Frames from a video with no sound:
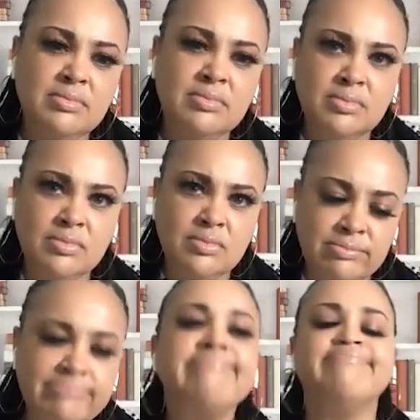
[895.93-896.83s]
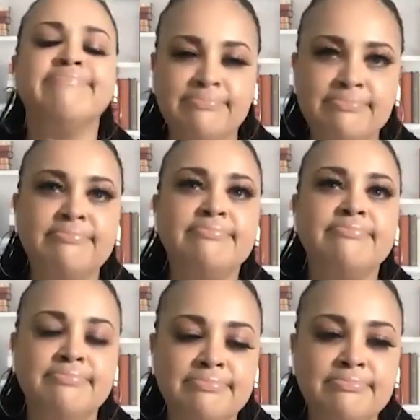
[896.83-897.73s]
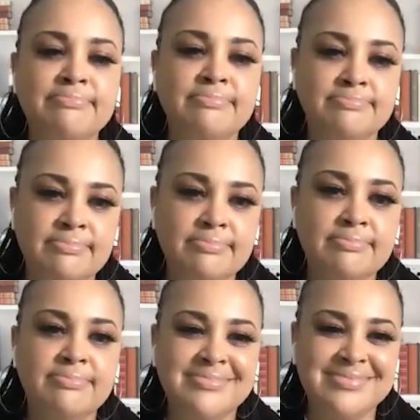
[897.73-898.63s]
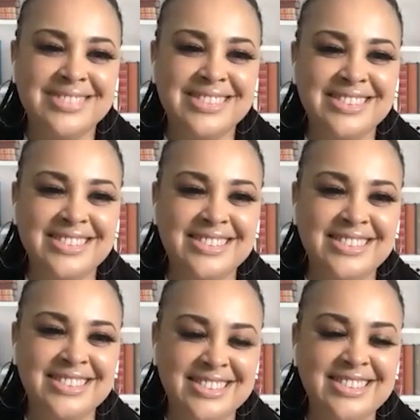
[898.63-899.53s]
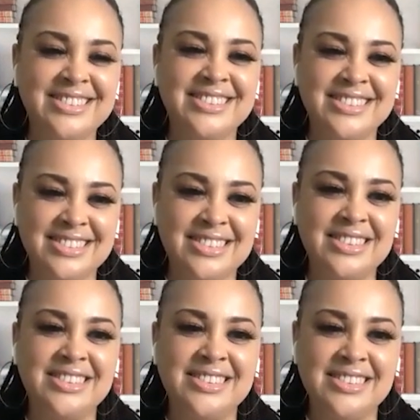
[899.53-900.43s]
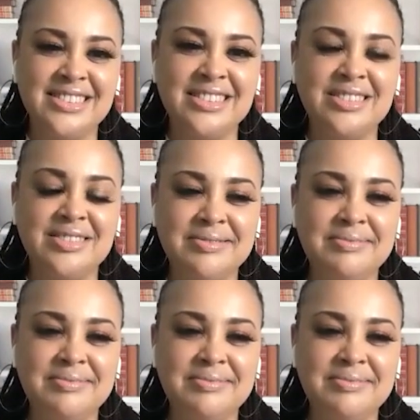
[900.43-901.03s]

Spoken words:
(not speaking)